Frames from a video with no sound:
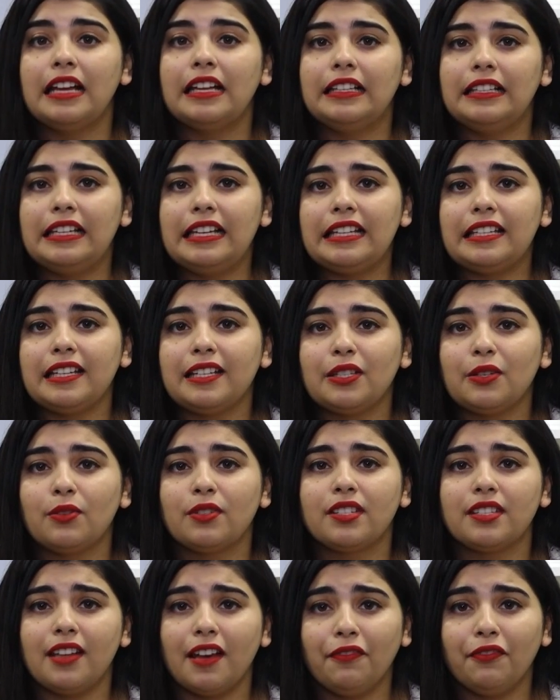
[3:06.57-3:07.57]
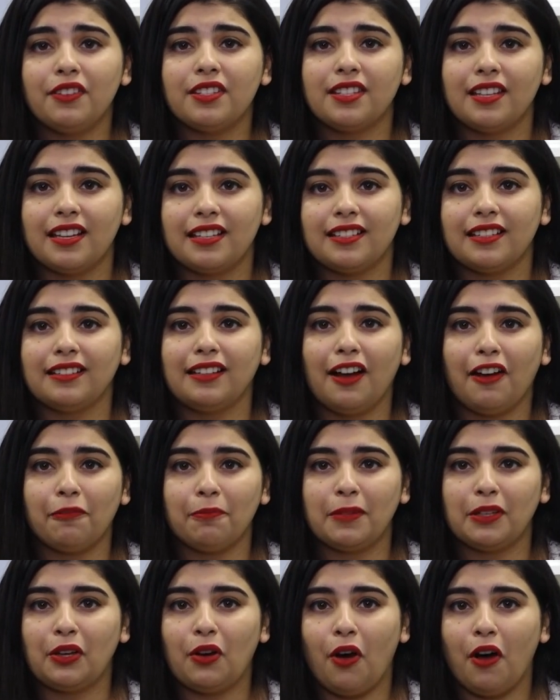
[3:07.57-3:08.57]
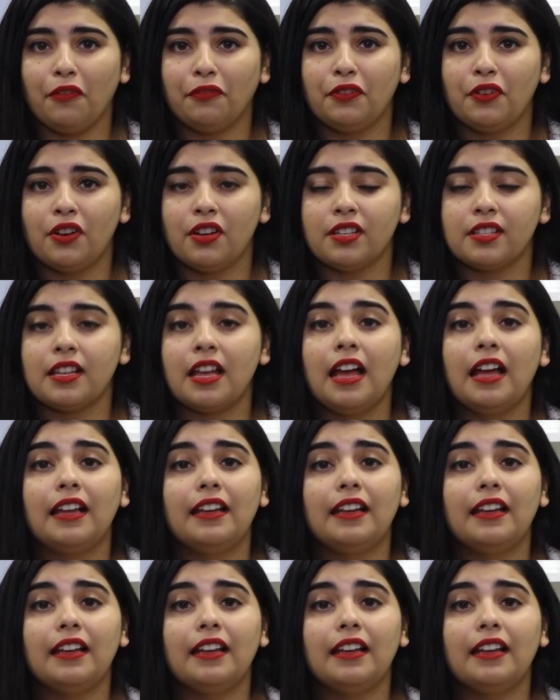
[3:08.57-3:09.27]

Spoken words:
leading to deficit in government coffers,